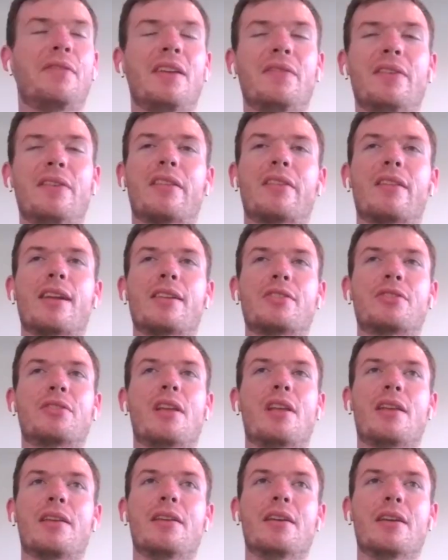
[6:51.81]
I think that's
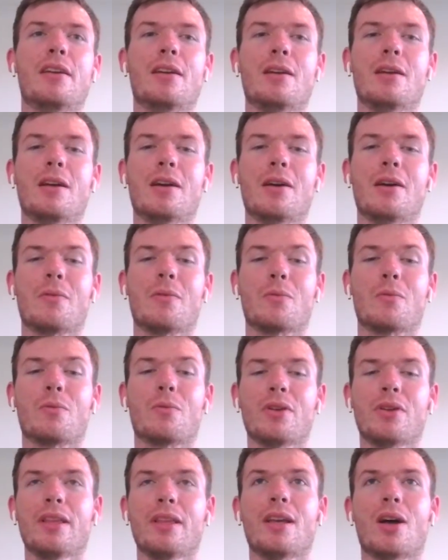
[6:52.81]
actually
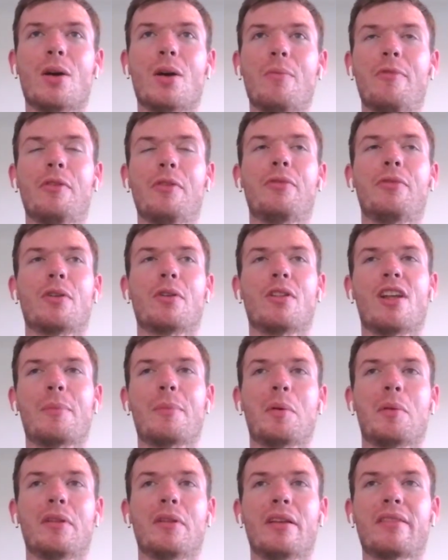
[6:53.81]
really helpful for a lot of
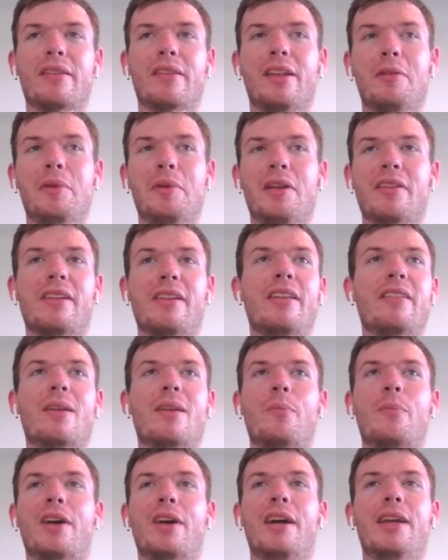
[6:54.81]
people listening because it is
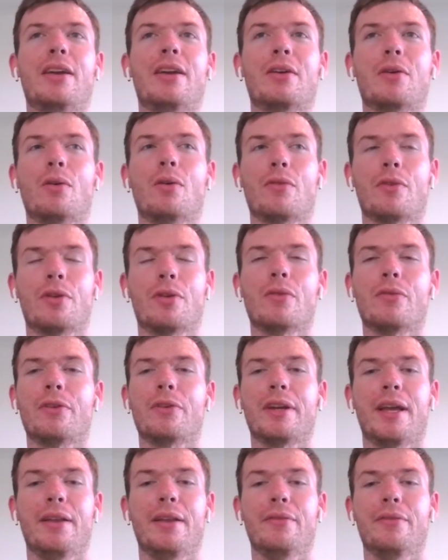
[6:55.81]
something I hear over and over
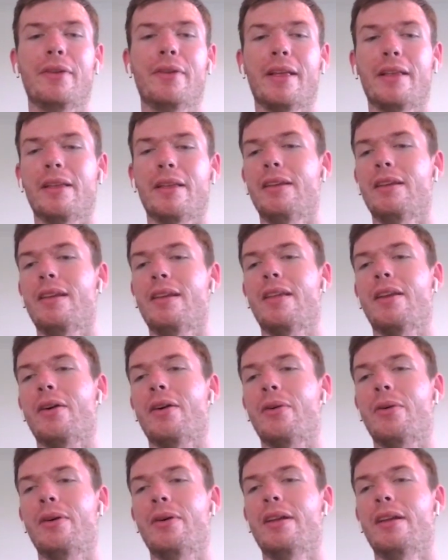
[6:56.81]
again that, you
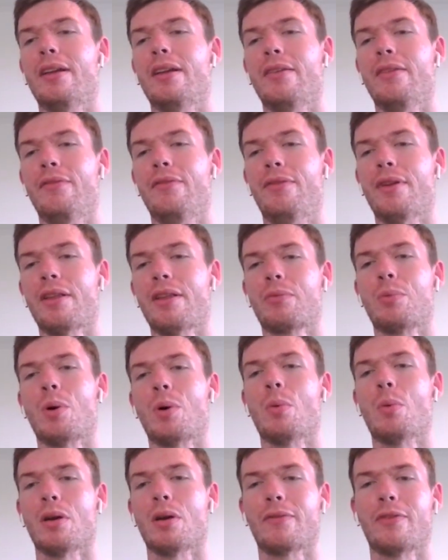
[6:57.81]
know, this
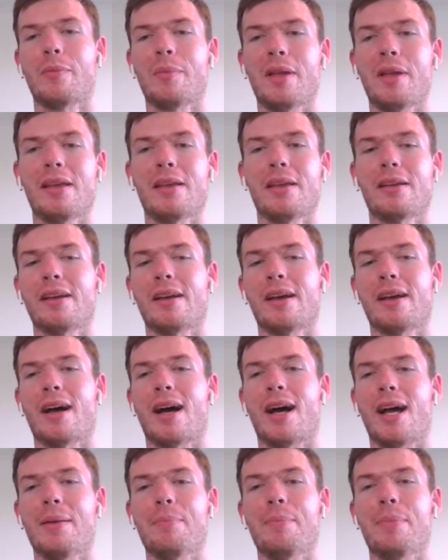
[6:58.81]
won't work for me.
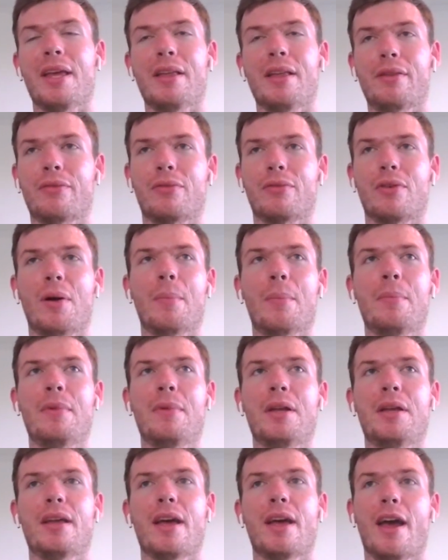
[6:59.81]
I'm based from
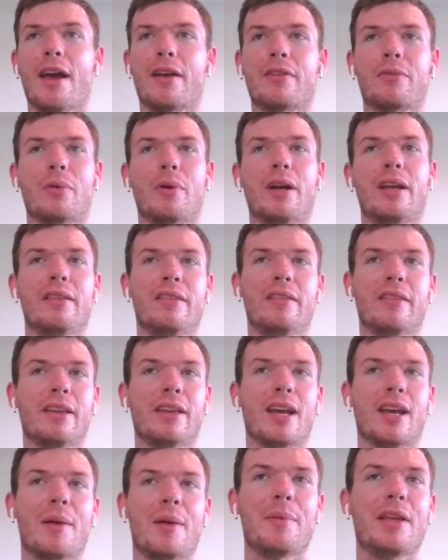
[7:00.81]
X, Y, and
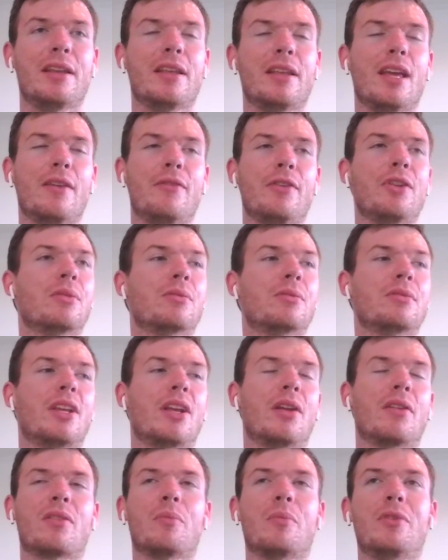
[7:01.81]
Z. mean, if you don't
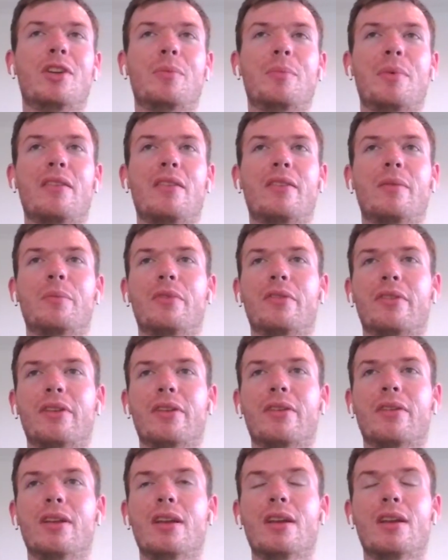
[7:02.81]
tell someone you're based in
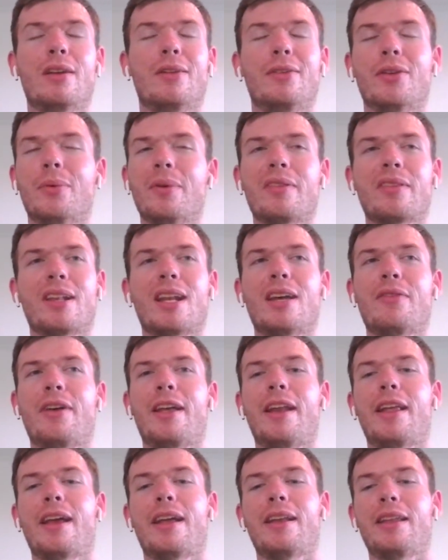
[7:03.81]
Brazil, no one's gonna have
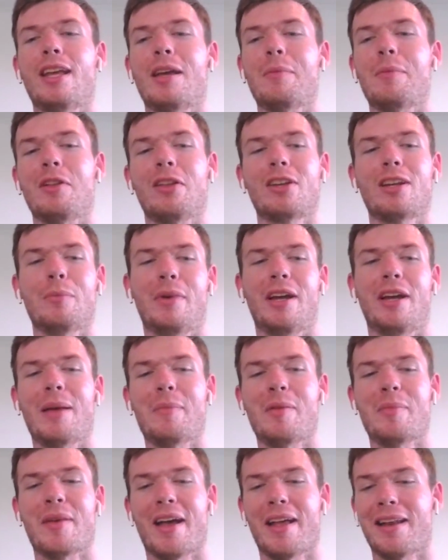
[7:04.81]
any idea. I mean, look at
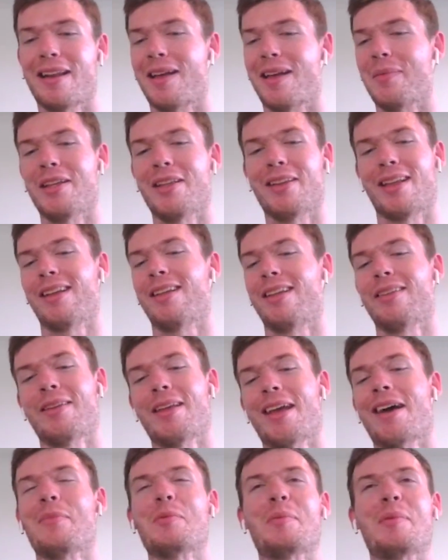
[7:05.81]
Miami, man. I mean, like,
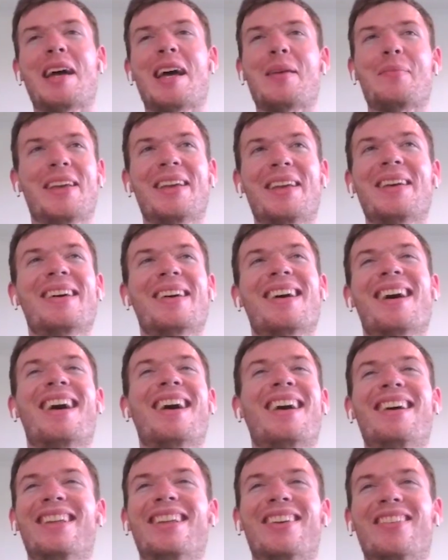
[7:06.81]
yeah, I'm in Miami.
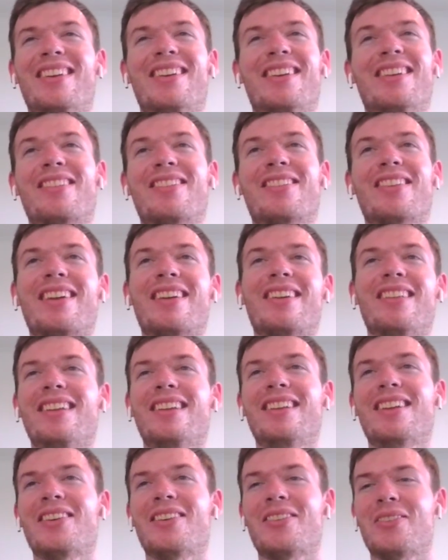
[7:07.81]
Uh, you know, there's
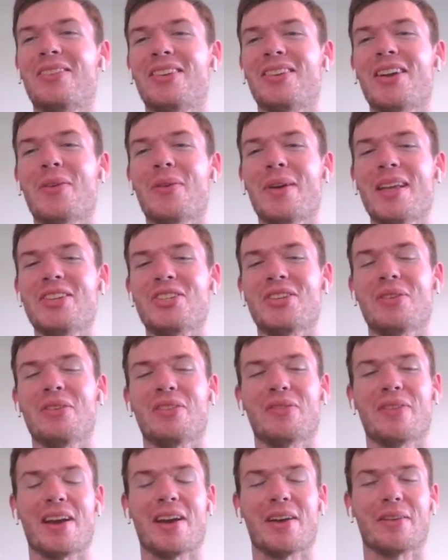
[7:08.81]
literally no no
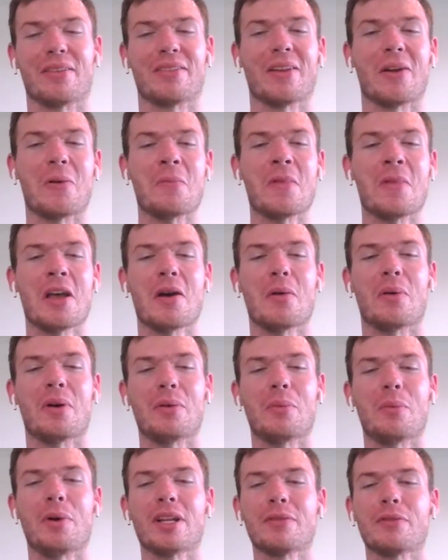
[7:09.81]
issues there. So,
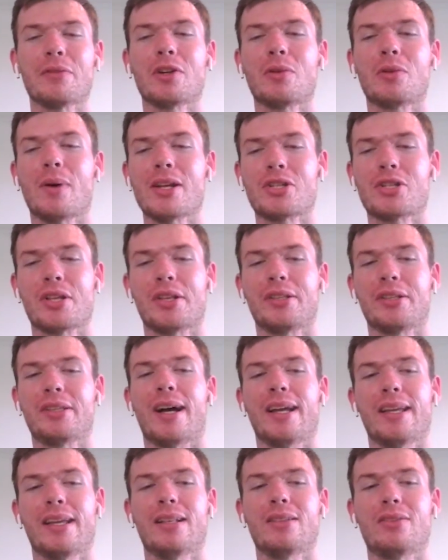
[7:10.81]
well, one other question
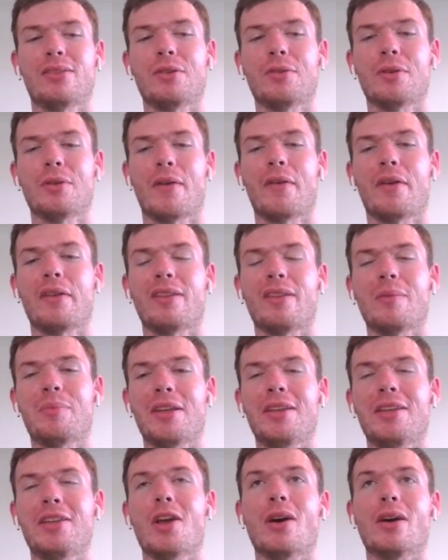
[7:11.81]
tying into obviously
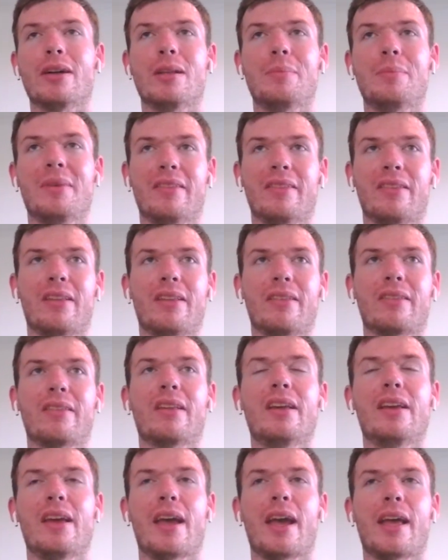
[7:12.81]
being young in business,
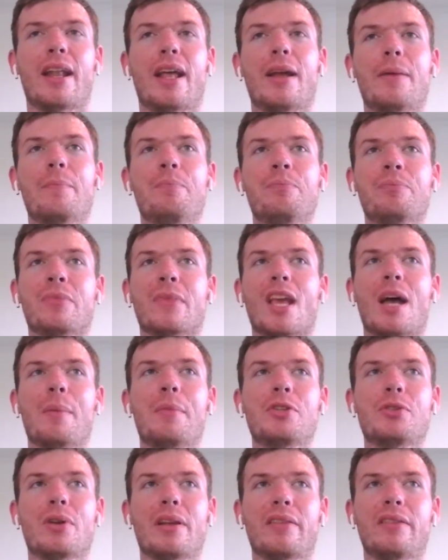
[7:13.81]
and I'm I'm
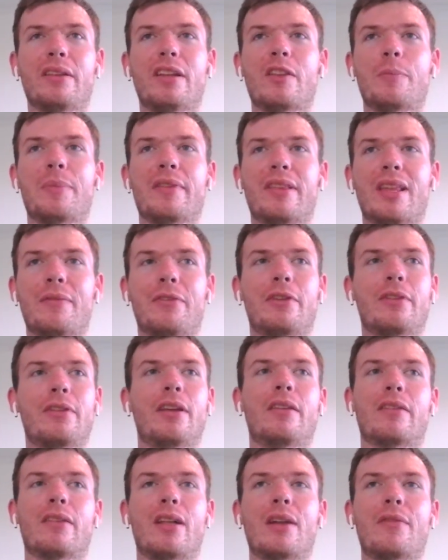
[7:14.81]
addressing this specifically
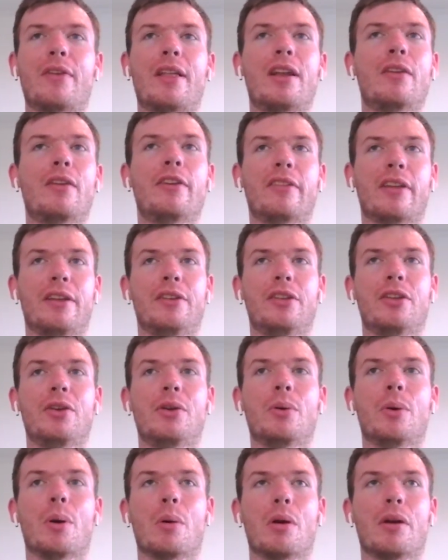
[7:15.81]
because a lot of the interviews I
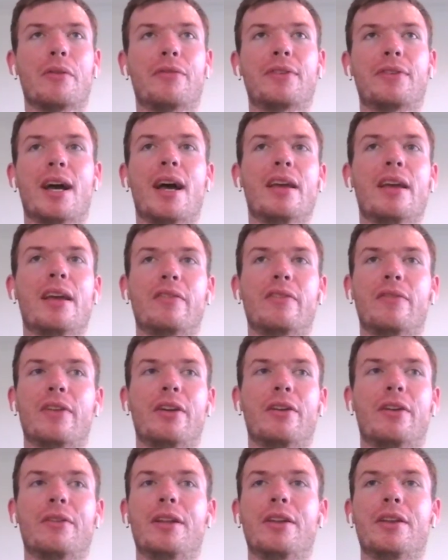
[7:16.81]
do, or if guys that
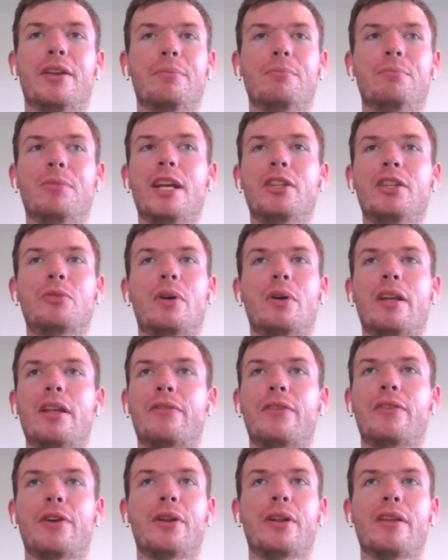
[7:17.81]
are in their late
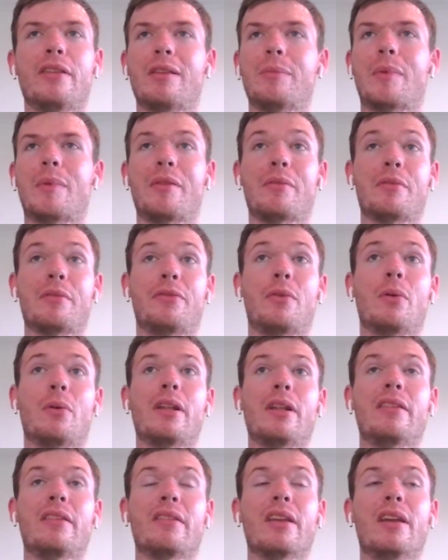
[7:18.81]
20s, 30s, sometimes even
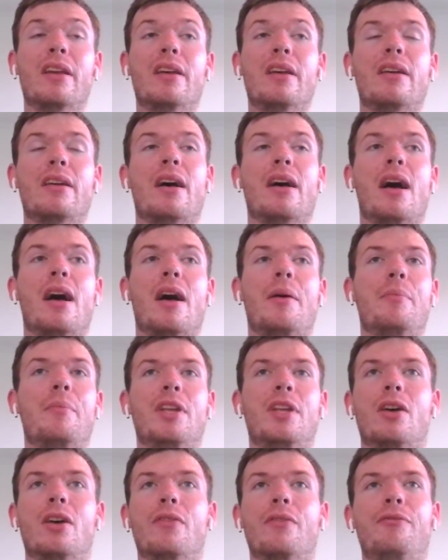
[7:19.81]
40s, um,
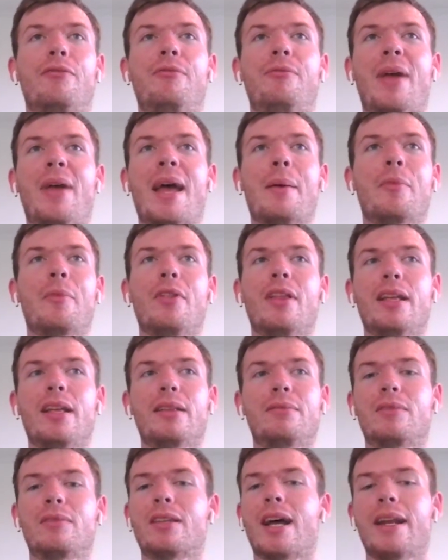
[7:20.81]
you know,
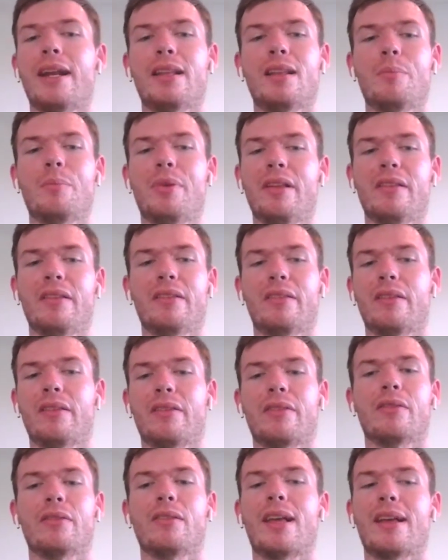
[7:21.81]
family tied into business
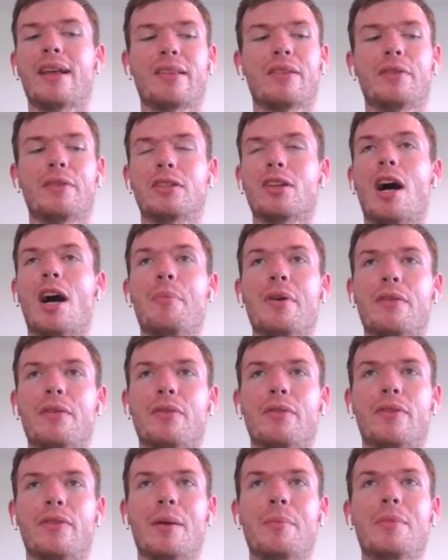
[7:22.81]
is less of a topic
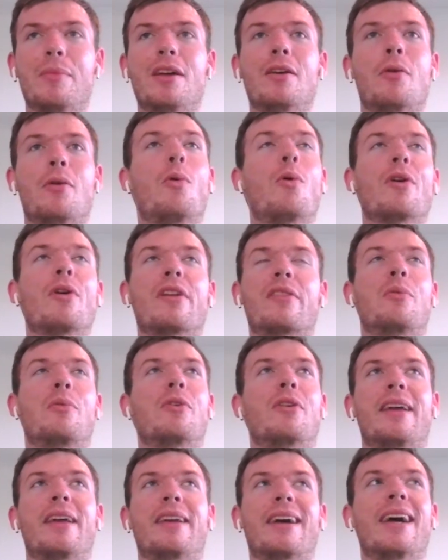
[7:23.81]
for them, or it's
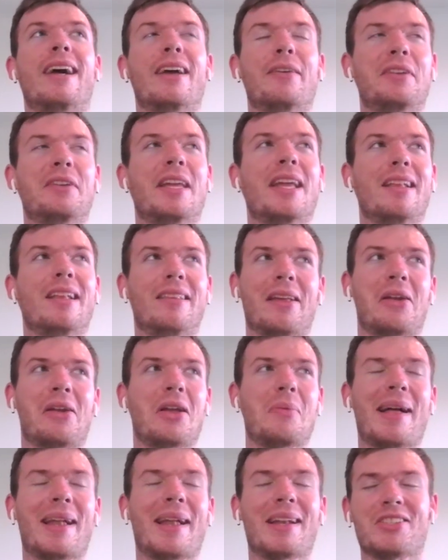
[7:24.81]
more like I have kids, how do
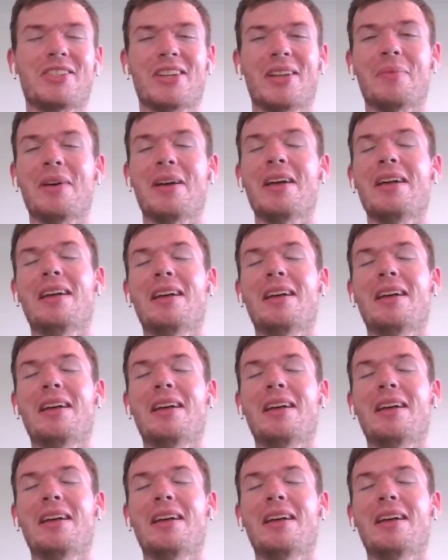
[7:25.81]
I manage them?